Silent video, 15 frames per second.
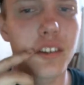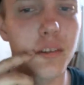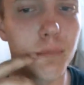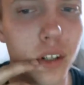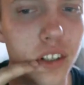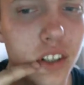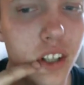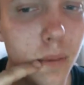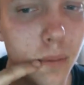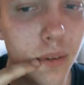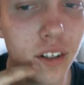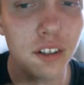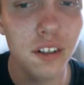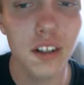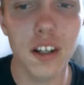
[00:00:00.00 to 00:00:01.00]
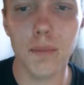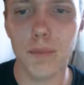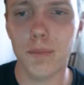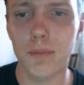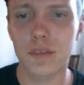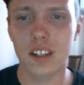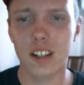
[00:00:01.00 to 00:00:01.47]
put dip in your lip,
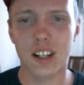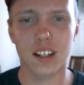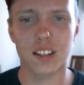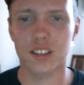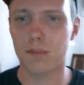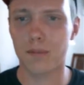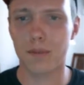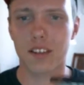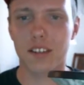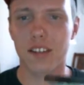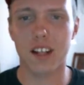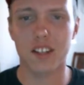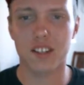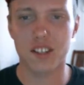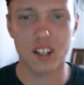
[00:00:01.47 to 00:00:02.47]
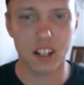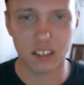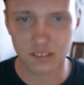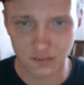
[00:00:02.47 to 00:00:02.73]
and spit that shit.